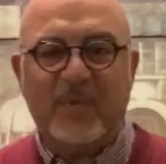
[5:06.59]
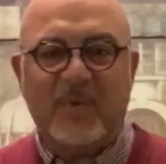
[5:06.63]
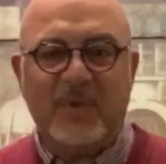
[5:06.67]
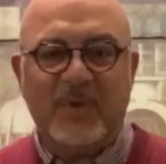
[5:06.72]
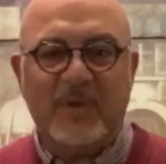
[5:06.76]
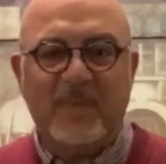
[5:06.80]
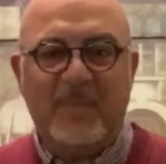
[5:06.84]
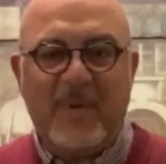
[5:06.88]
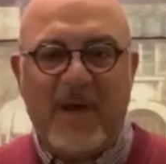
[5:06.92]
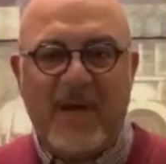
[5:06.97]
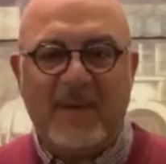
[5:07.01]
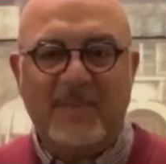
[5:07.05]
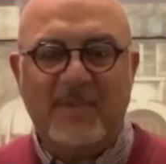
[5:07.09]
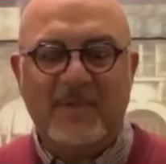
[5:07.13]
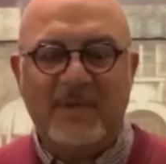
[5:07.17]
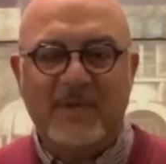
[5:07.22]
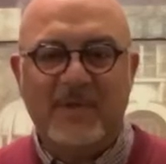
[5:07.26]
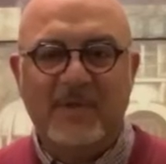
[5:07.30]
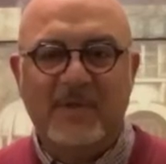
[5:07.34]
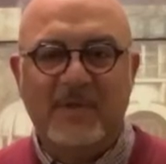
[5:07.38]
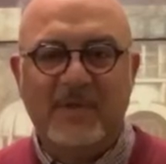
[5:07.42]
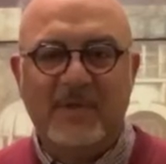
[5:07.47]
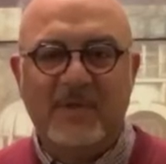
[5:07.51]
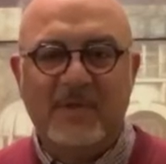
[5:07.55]
what the
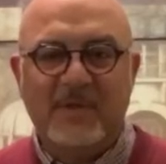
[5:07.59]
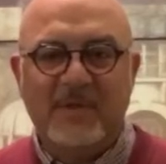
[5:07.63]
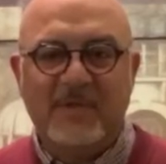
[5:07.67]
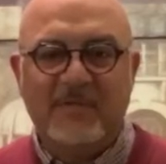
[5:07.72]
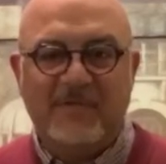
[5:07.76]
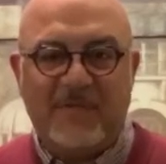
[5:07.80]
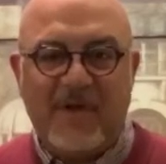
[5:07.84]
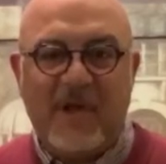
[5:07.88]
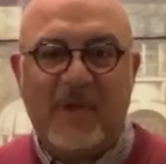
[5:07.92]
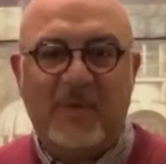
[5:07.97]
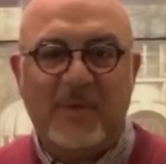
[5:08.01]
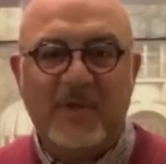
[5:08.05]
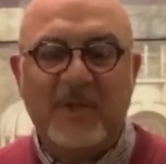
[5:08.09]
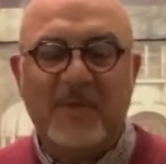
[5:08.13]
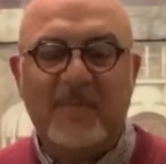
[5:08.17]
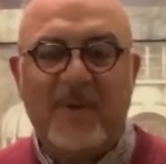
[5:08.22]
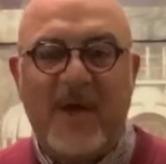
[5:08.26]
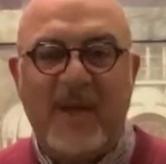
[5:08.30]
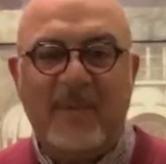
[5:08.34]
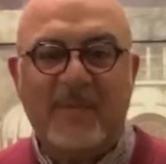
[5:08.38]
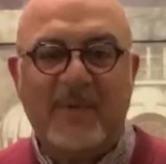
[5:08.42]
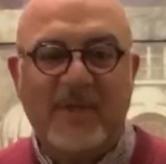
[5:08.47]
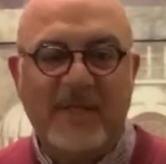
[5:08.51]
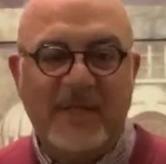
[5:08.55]
Bible, following the
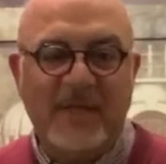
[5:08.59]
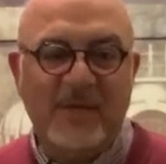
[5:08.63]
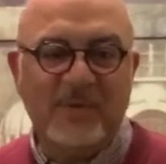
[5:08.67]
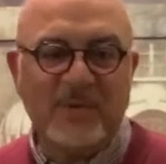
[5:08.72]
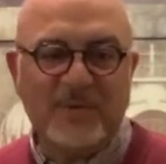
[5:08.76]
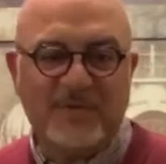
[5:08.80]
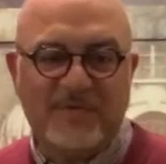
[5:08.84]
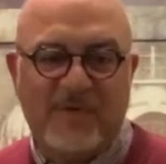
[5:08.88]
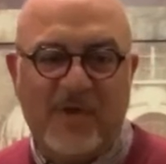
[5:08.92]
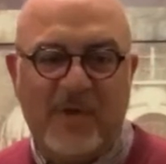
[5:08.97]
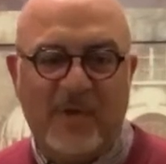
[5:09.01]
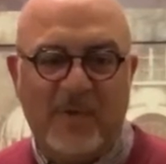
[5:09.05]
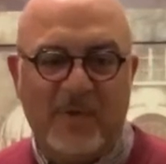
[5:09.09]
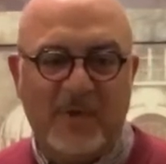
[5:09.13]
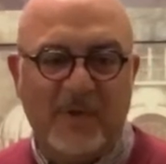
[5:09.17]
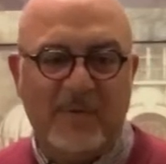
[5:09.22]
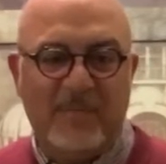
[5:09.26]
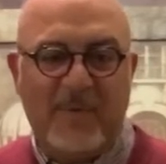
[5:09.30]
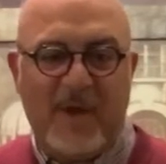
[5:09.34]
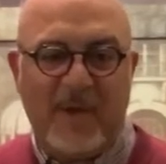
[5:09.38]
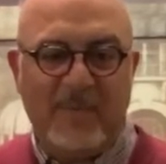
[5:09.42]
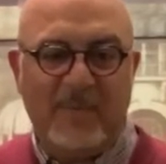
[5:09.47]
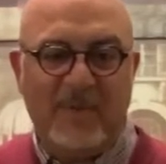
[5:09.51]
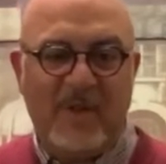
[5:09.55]
Bible. He was following the
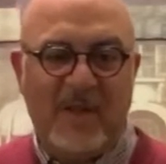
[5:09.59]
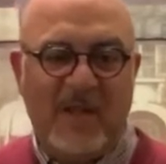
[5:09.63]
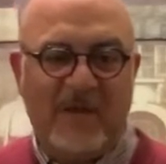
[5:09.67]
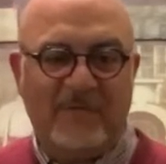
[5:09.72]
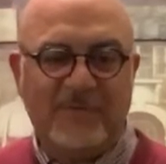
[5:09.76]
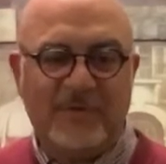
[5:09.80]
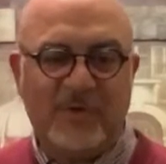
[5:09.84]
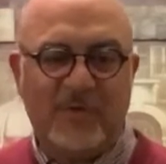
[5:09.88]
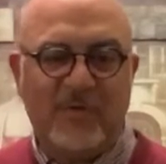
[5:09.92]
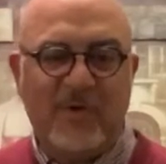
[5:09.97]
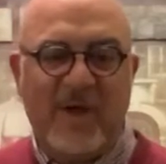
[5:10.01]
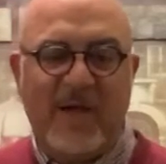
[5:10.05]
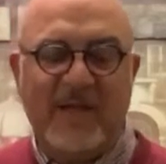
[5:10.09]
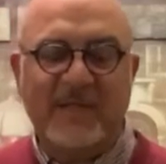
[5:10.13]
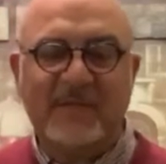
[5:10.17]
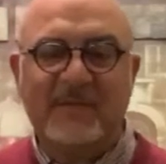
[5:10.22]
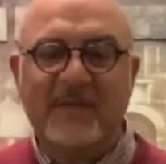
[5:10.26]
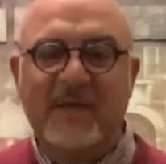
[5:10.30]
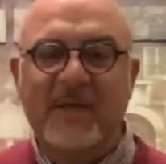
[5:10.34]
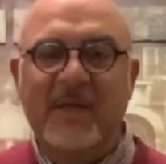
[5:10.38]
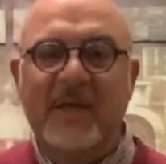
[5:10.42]
Bible left and right.